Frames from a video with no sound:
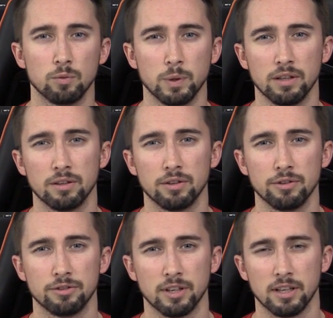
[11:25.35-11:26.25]

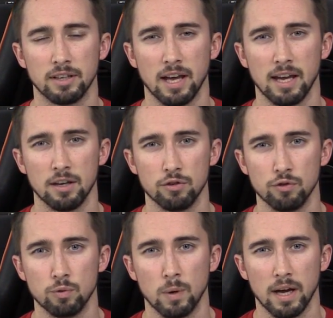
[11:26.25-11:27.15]
wheels in a
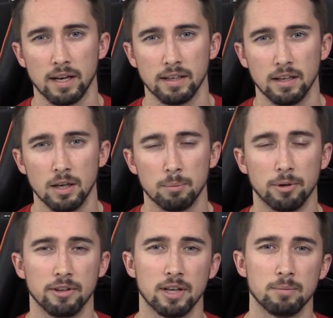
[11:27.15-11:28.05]
new way,
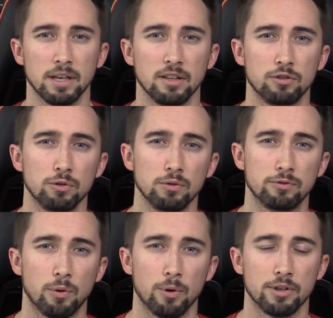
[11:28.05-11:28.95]
putting them into
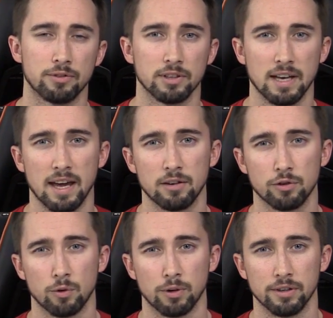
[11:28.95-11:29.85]
4 different
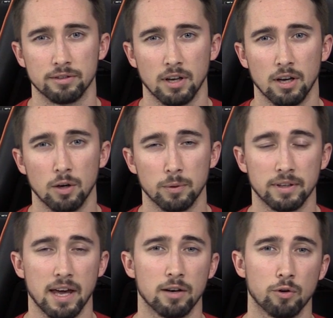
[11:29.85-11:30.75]
categories, with the
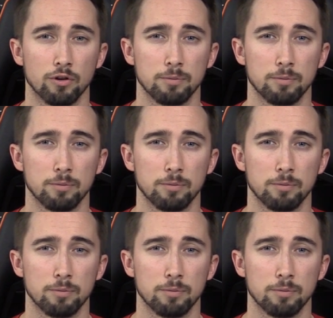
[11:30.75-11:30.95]
categories